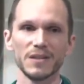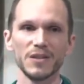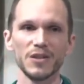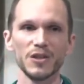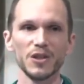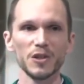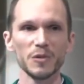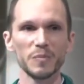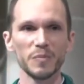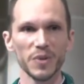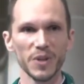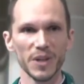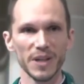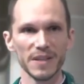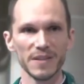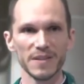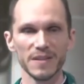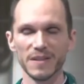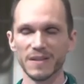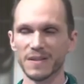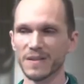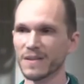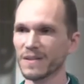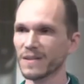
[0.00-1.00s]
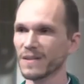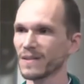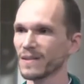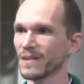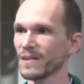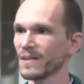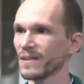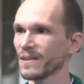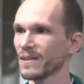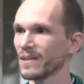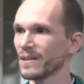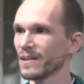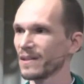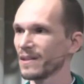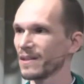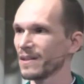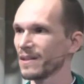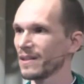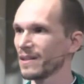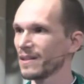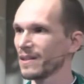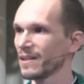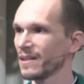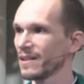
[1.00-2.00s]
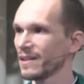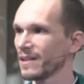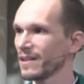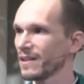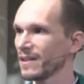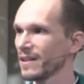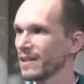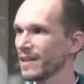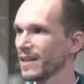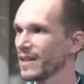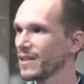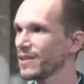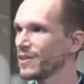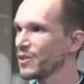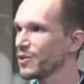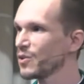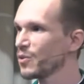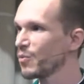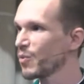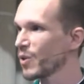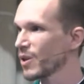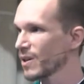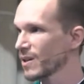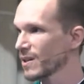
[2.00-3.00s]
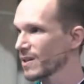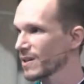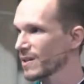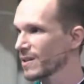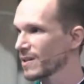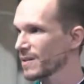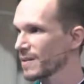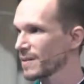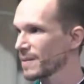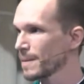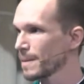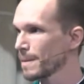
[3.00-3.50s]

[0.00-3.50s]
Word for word: new places, and new work.